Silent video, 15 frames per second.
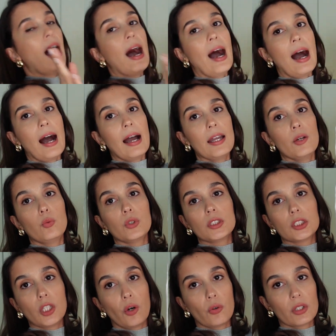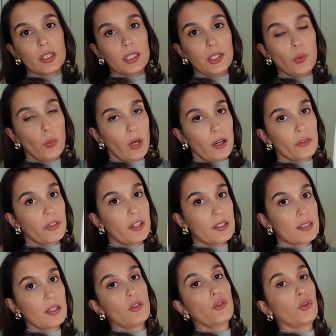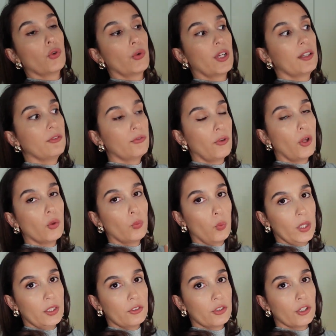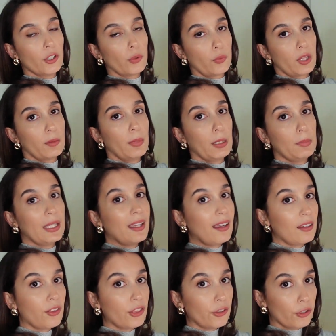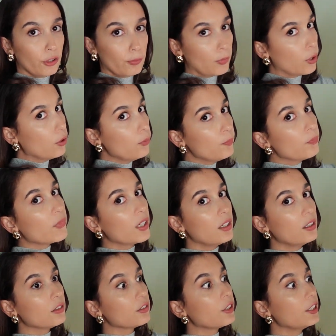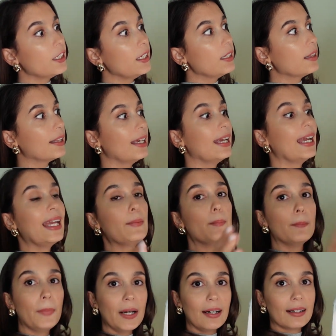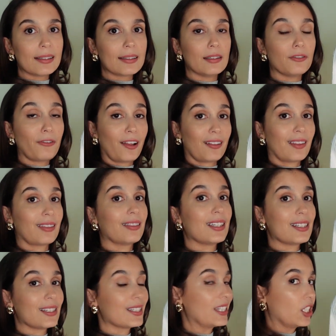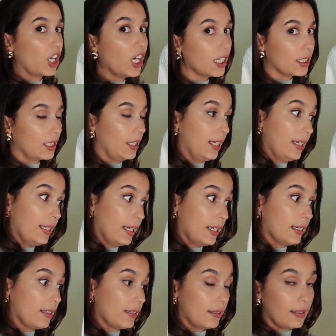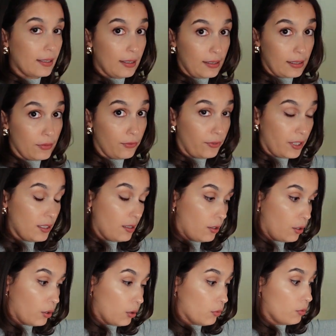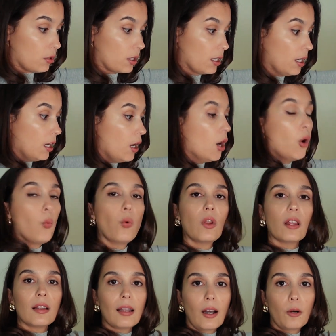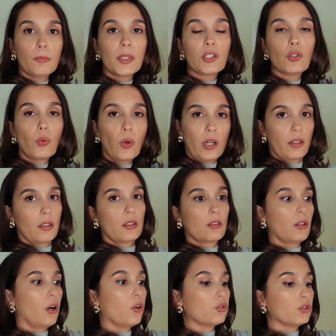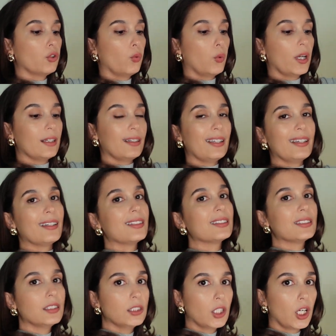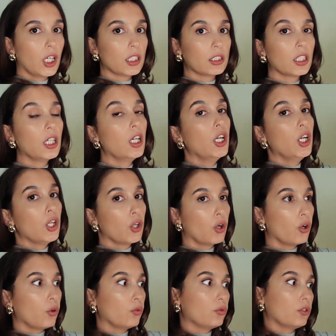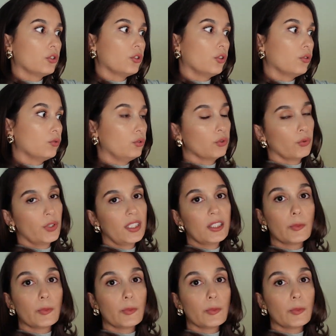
I would totally wear this during fall winter with maybe a thermal underneath, but the fact that this is not a knit, this is viscose, will allow me to wear this also when it is not cold. So during